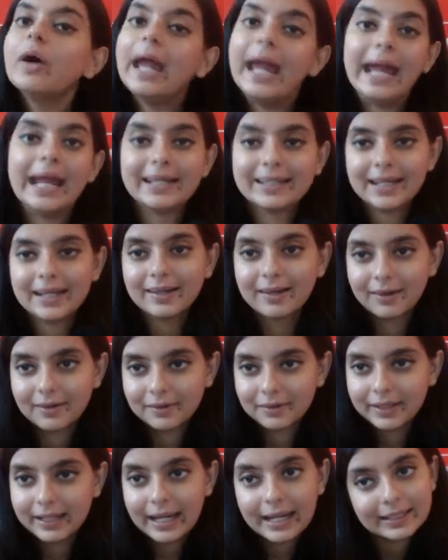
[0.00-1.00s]
hating
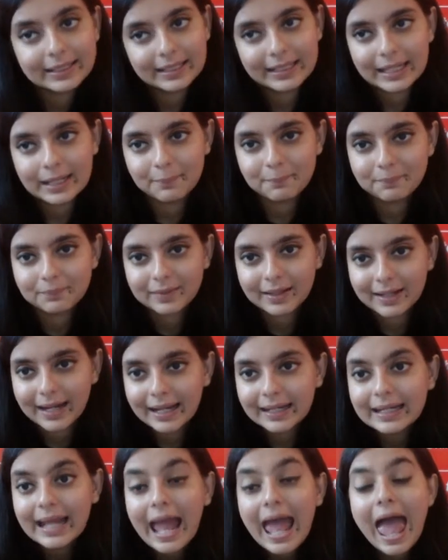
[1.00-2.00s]
him.
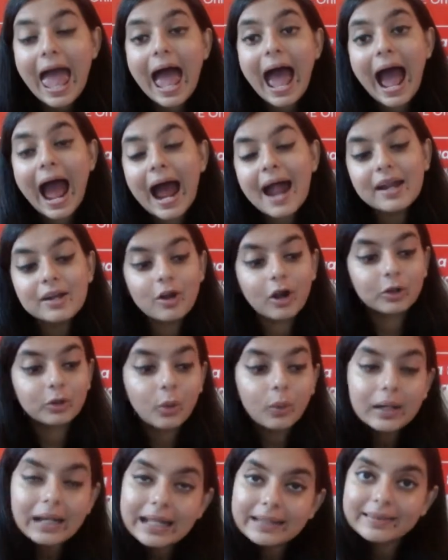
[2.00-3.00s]
Right? And not
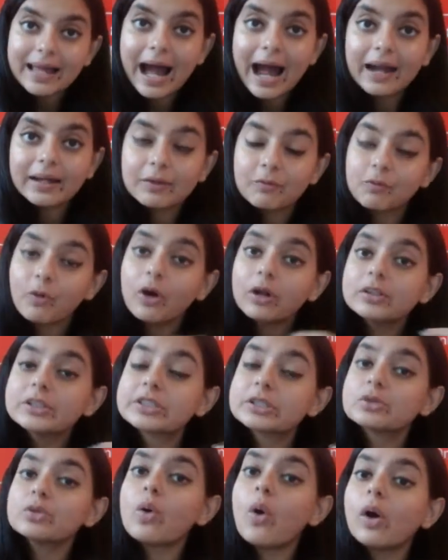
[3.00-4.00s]
only that,
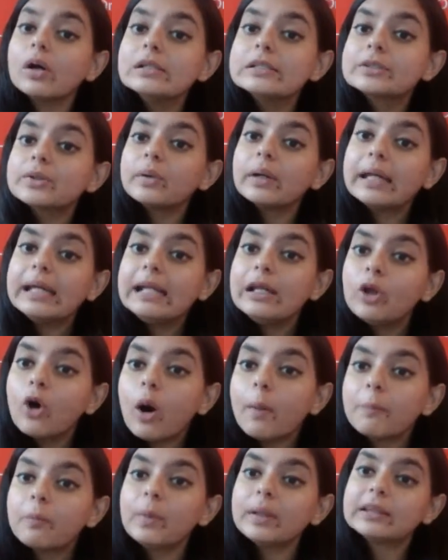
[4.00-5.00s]
wants to also
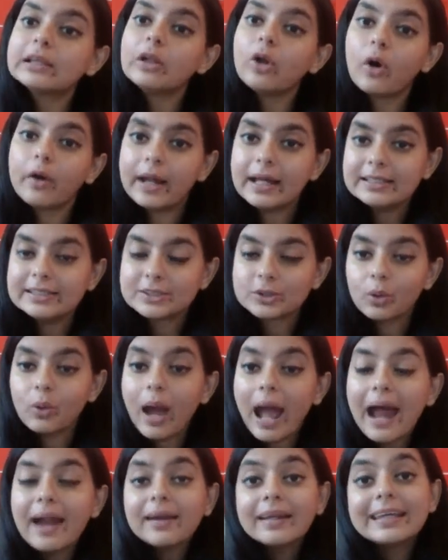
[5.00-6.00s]
elope with
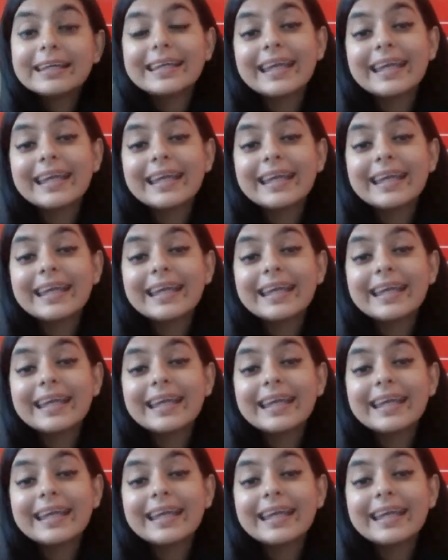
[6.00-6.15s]
Lorenzo and